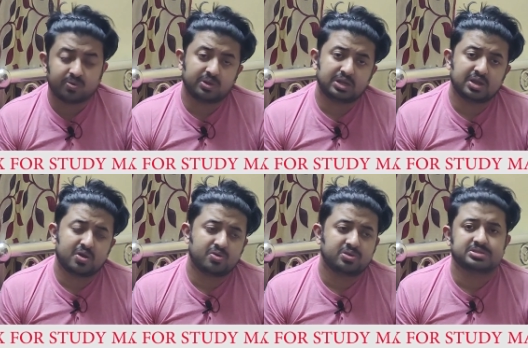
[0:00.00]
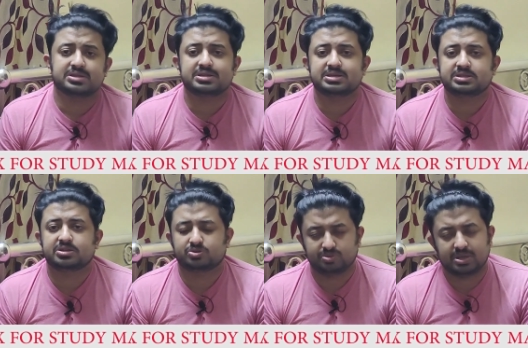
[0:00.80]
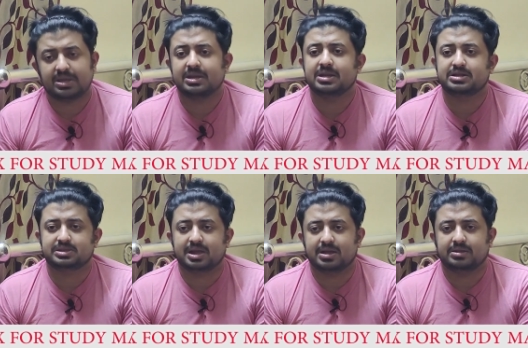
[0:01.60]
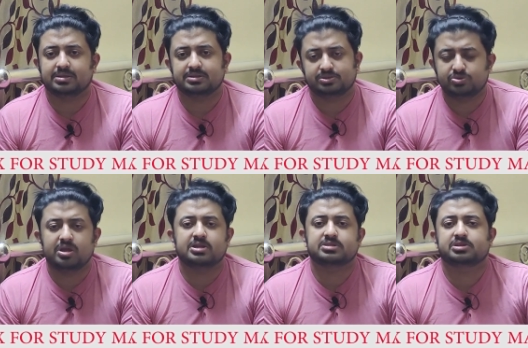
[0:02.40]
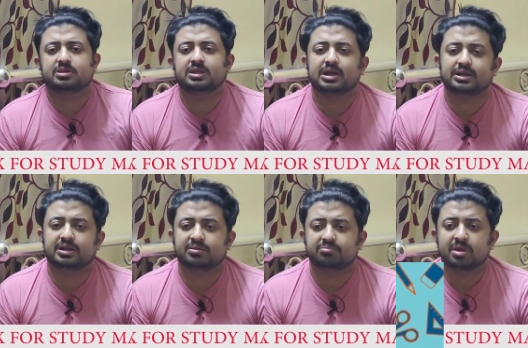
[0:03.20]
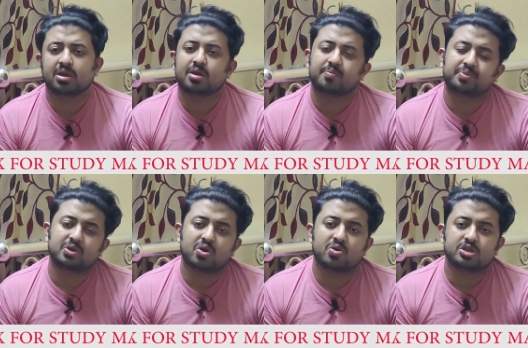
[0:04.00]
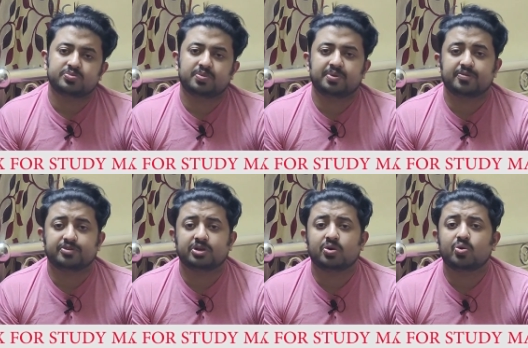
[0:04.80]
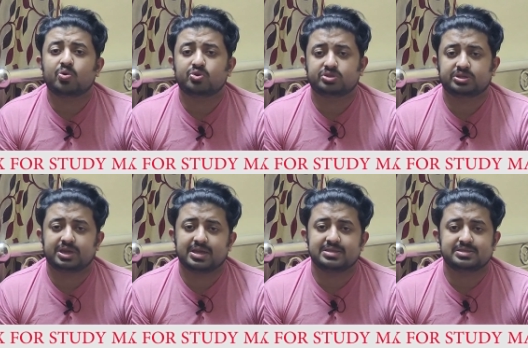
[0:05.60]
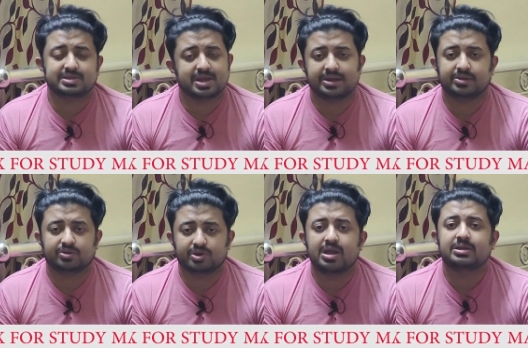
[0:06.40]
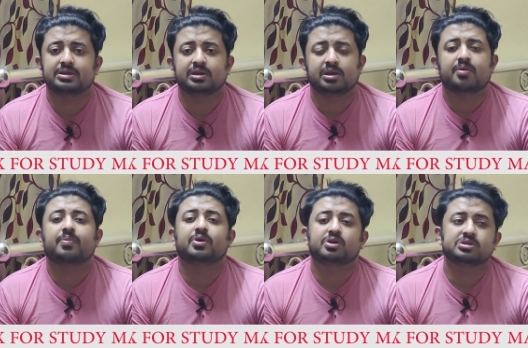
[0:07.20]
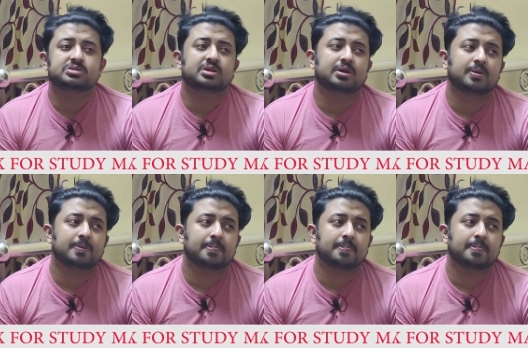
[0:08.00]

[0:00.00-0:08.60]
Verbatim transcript: what I always suggest to the cadets and juniors, that be always prepared for the worst case scenario, right? Because